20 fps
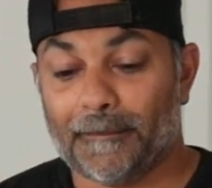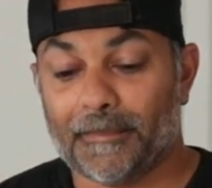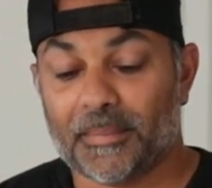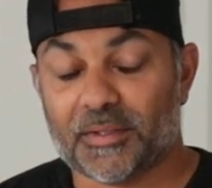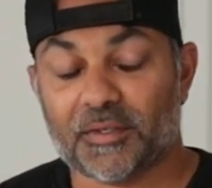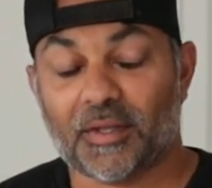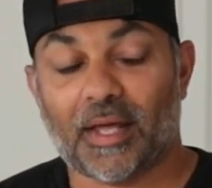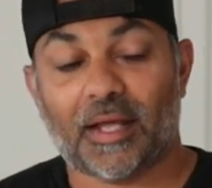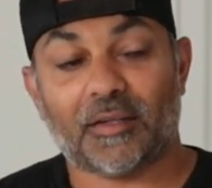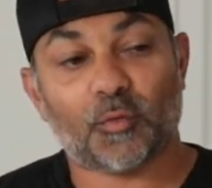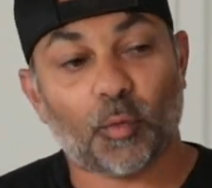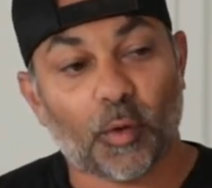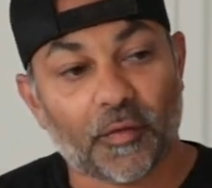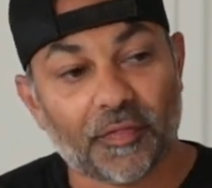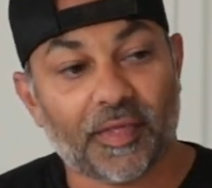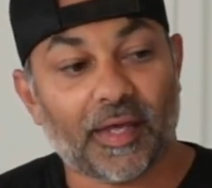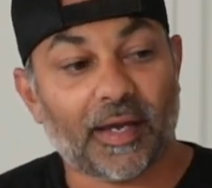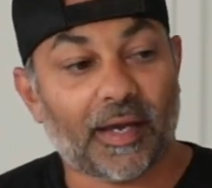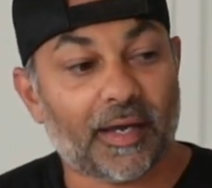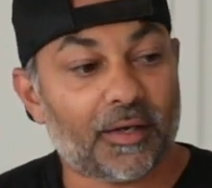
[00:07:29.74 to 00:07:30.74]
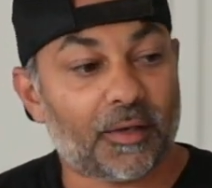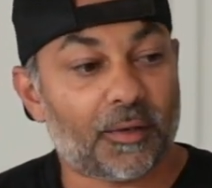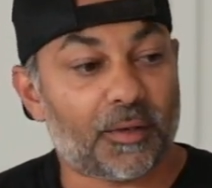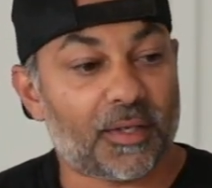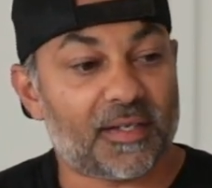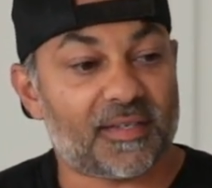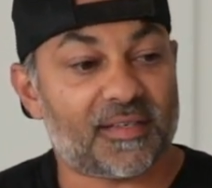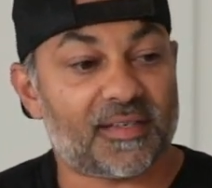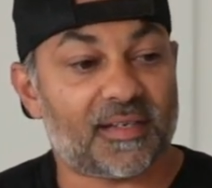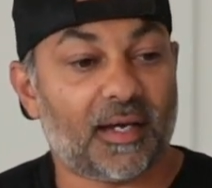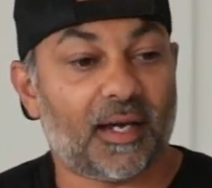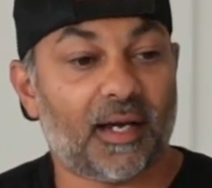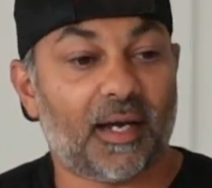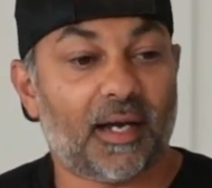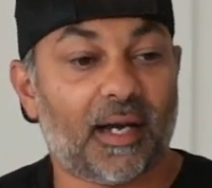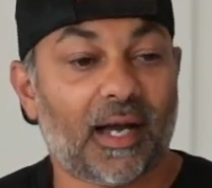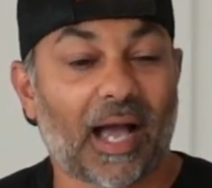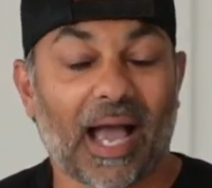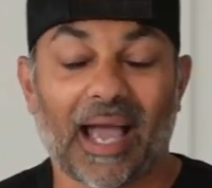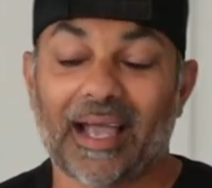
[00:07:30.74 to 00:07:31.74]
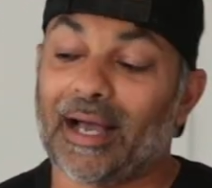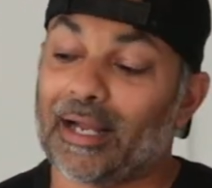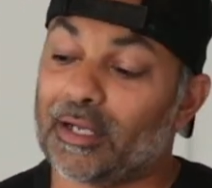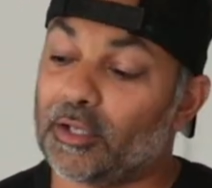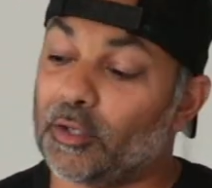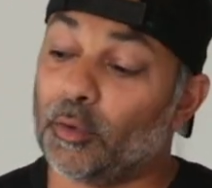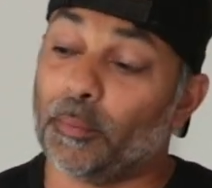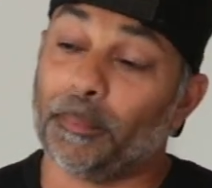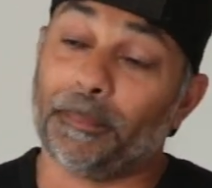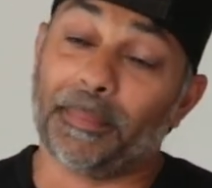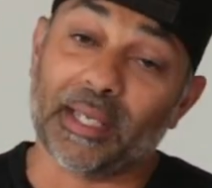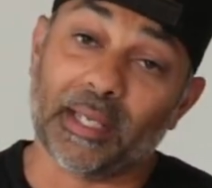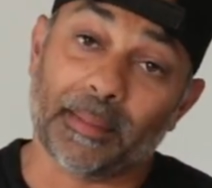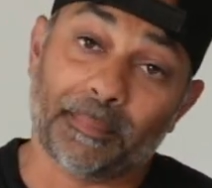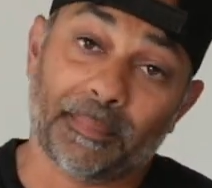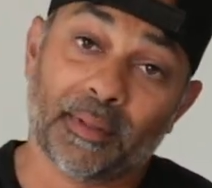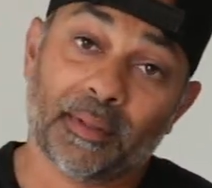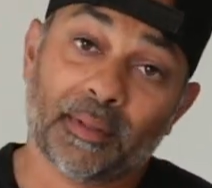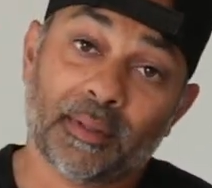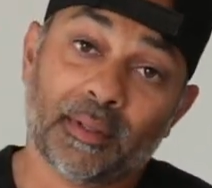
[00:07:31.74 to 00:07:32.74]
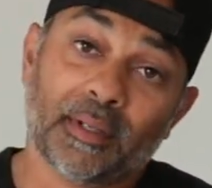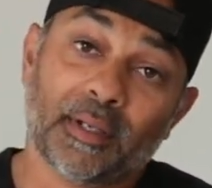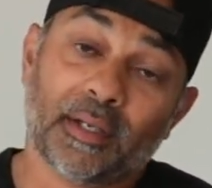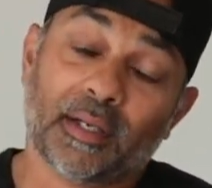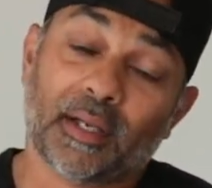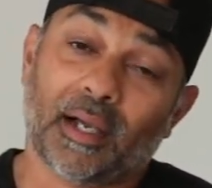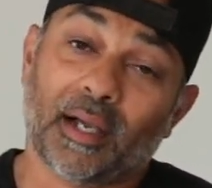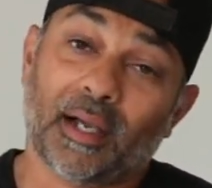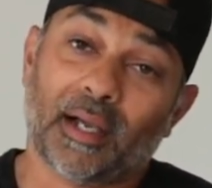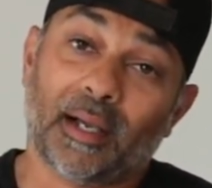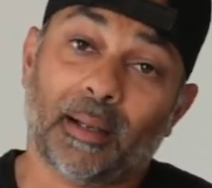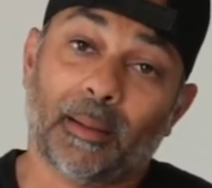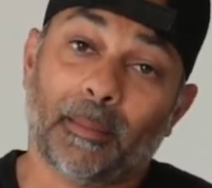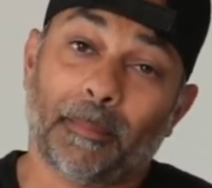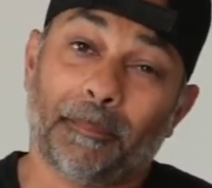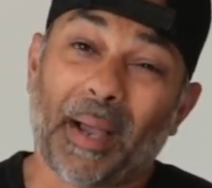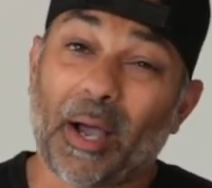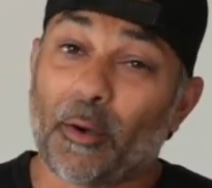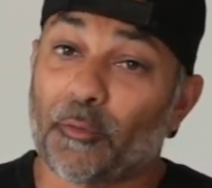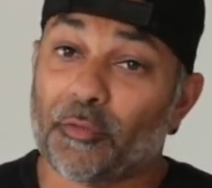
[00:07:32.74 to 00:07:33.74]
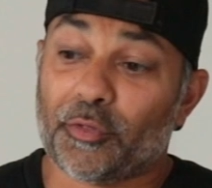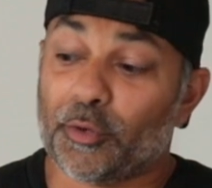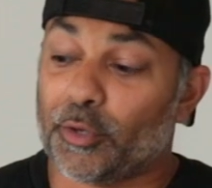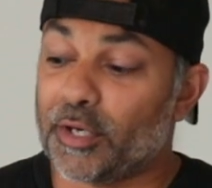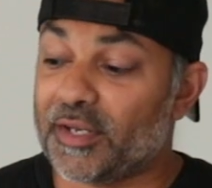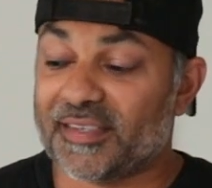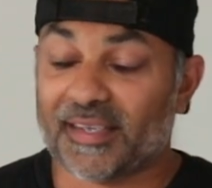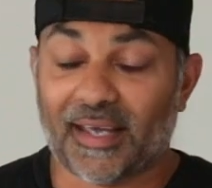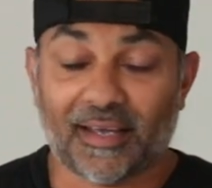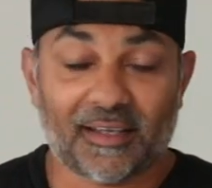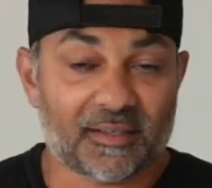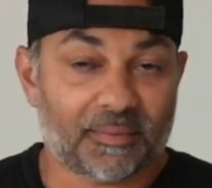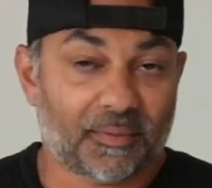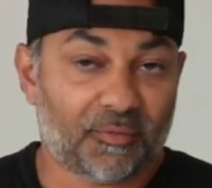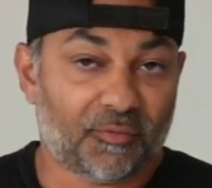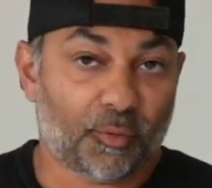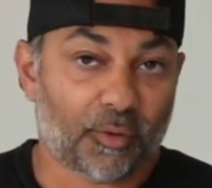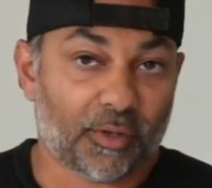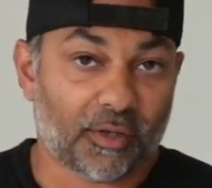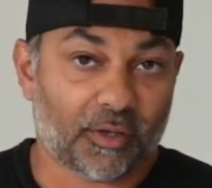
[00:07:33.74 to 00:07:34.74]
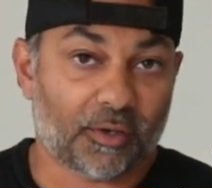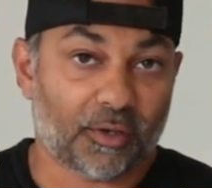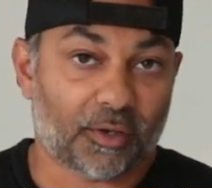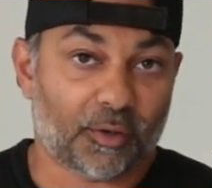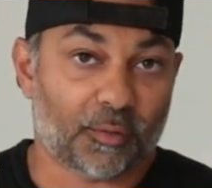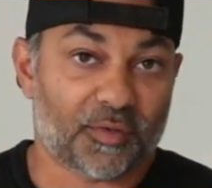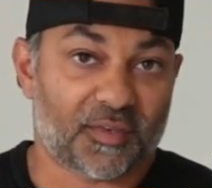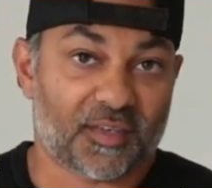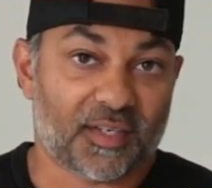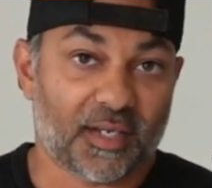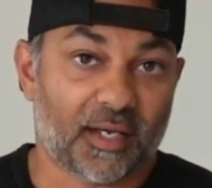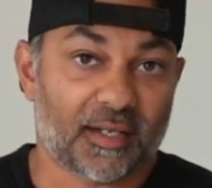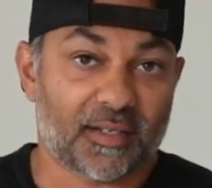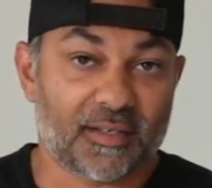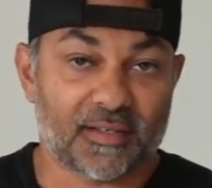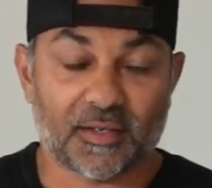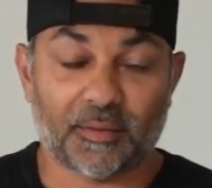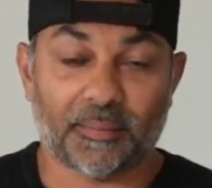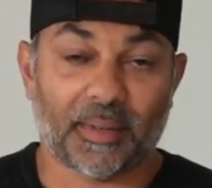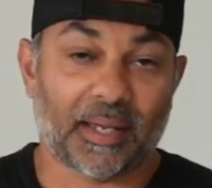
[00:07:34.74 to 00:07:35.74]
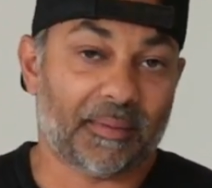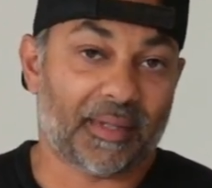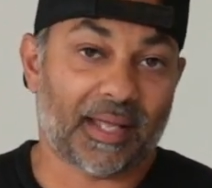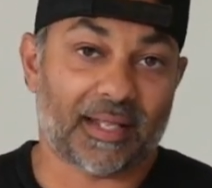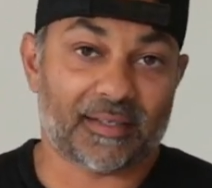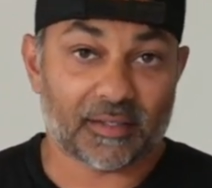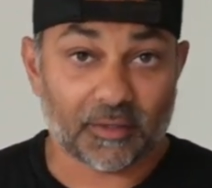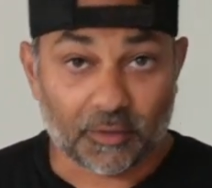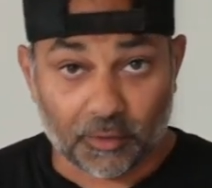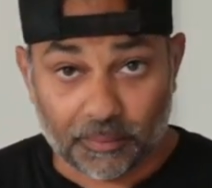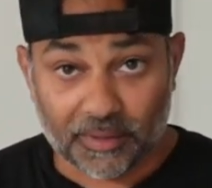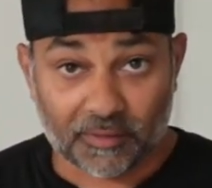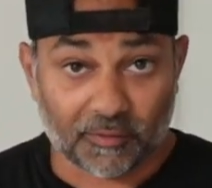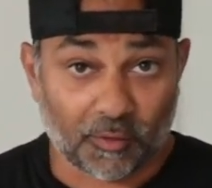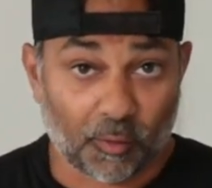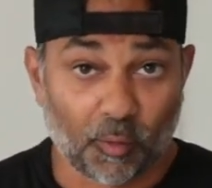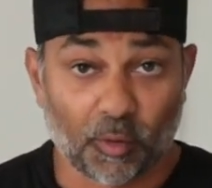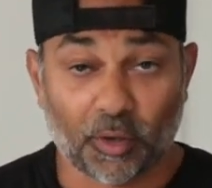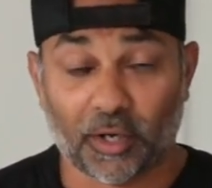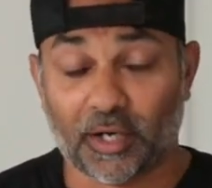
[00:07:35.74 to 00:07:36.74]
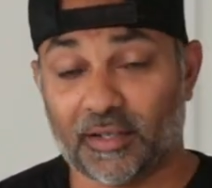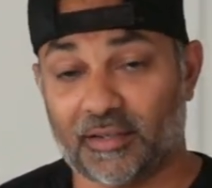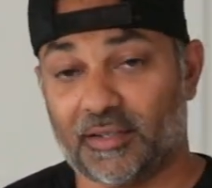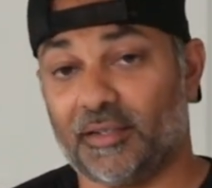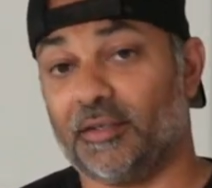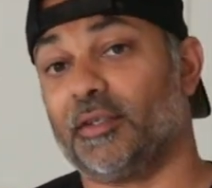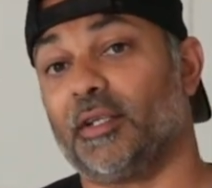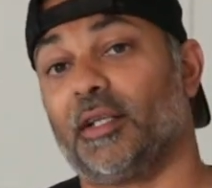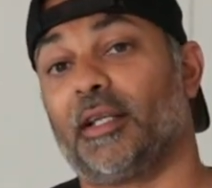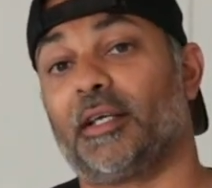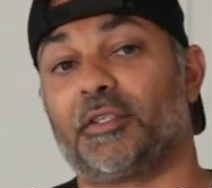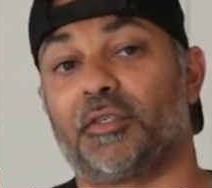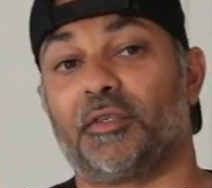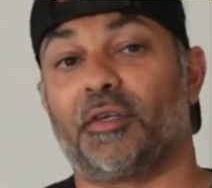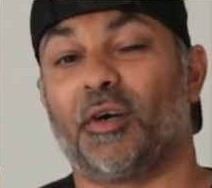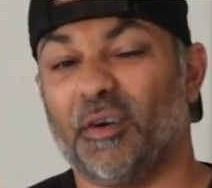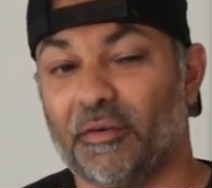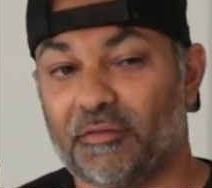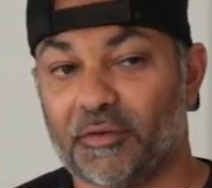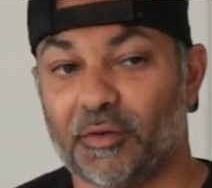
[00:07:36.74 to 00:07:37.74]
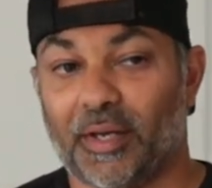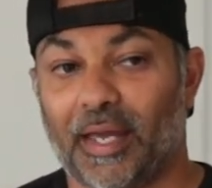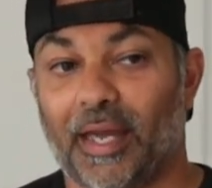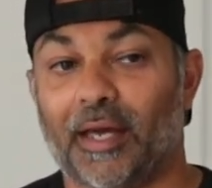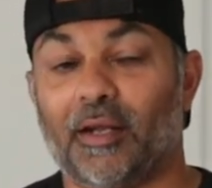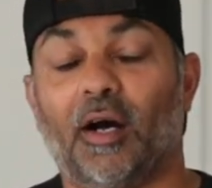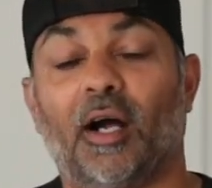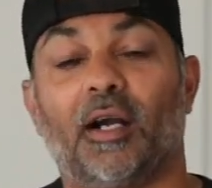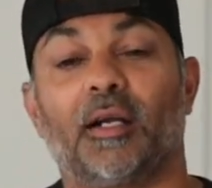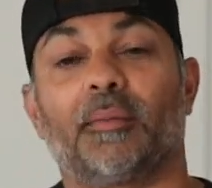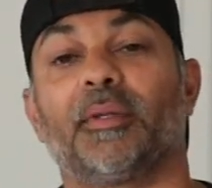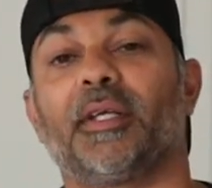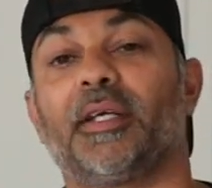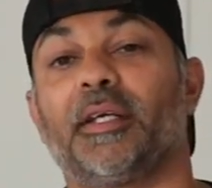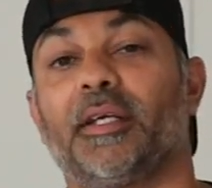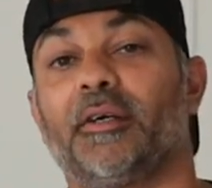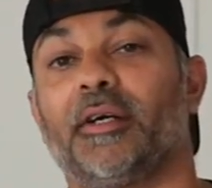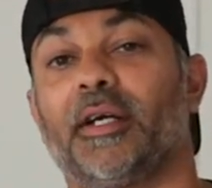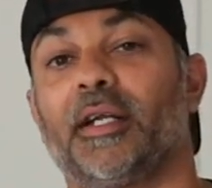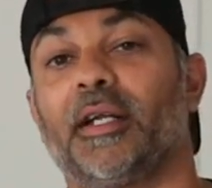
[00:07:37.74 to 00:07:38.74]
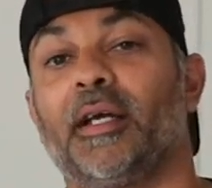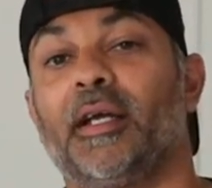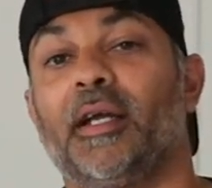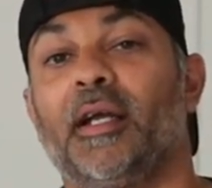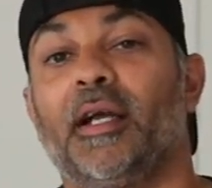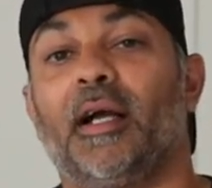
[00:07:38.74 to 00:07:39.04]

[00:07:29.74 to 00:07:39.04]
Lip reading: So that's one thing I noticed. I got a little beep about 30 seconds before the cook was done, so maybe that's a little bit of a warning to you to let you know if you can't audibly hear it,